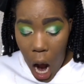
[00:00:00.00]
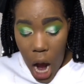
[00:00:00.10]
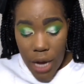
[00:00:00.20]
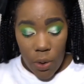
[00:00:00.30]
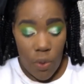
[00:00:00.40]

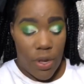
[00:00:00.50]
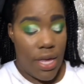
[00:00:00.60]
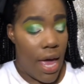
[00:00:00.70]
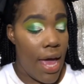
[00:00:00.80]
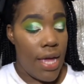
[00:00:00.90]

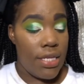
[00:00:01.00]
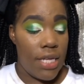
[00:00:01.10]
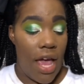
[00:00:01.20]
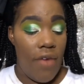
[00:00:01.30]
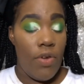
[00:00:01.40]
okay, it's
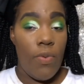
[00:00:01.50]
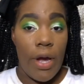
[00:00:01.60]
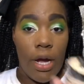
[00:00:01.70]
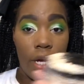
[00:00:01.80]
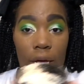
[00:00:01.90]

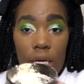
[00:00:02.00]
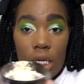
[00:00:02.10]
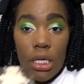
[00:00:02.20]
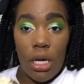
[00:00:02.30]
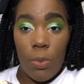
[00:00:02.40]
everywhere,
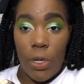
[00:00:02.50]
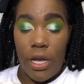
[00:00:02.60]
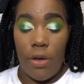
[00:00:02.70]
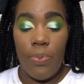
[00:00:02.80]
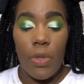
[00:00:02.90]
like, come on
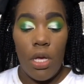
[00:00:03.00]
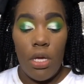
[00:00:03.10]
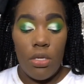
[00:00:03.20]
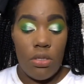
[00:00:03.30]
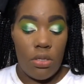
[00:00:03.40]
now.
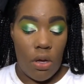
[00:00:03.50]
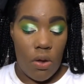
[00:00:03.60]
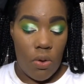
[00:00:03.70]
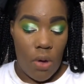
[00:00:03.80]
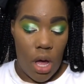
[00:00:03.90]

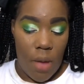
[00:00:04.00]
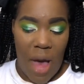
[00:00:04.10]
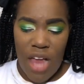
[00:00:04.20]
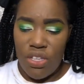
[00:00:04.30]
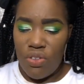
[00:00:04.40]
So
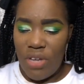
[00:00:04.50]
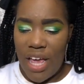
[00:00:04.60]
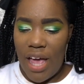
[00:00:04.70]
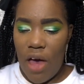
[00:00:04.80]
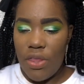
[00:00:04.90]
I do
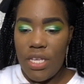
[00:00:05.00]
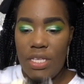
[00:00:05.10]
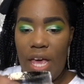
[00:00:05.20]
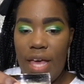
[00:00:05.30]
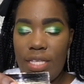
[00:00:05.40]
like how this
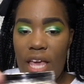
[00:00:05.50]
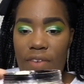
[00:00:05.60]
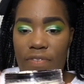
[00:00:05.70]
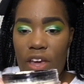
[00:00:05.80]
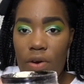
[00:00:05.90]
has a
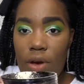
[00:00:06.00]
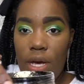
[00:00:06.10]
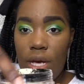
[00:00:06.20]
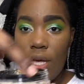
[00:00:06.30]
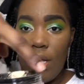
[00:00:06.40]

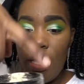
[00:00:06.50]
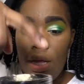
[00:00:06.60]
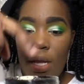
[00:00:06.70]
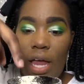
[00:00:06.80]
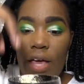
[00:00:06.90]
very,
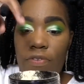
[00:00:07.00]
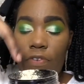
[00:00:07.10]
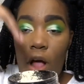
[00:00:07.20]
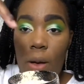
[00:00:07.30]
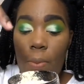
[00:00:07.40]
like,
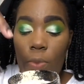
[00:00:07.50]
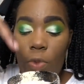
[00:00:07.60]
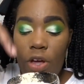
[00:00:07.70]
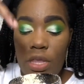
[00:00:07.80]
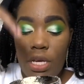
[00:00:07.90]
from
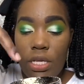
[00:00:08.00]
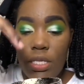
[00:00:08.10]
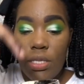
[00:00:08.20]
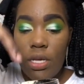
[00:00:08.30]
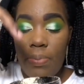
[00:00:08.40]
where
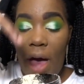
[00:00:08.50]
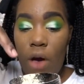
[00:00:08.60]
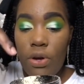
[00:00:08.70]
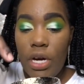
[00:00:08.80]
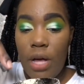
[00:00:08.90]
the
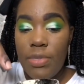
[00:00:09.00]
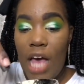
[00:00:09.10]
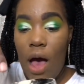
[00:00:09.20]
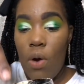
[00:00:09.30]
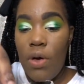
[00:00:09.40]
powder comes
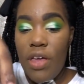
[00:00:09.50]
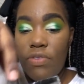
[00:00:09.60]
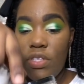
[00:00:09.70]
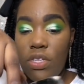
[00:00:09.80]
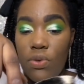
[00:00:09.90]
out
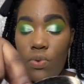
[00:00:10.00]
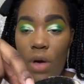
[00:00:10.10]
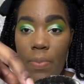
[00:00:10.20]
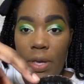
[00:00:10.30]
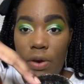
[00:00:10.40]
into
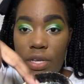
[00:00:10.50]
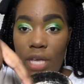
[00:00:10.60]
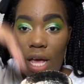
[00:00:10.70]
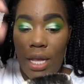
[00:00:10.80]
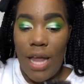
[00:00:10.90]
up here, it's
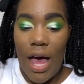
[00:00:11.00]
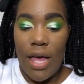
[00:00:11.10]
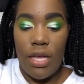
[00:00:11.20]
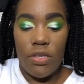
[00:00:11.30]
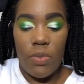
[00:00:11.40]
like a
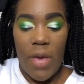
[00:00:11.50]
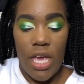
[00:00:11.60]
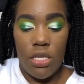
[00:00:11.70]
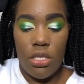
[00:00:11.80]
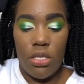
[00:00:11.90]
lot of
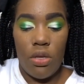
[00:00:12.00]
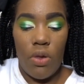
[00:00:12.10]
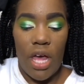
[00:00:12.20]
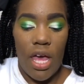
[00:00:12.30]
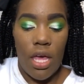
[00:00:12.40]
space. So
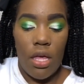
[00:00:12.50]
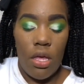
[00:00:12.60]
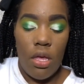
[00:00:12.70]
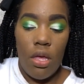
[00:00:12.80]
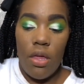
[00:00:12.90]
like,
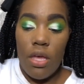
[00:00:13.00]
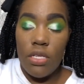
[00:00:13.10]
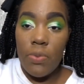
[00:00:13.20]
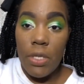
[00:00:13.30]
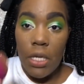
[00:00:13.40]
that's
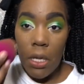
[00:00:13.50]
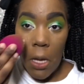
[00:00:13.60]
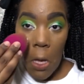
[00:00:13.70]
really good.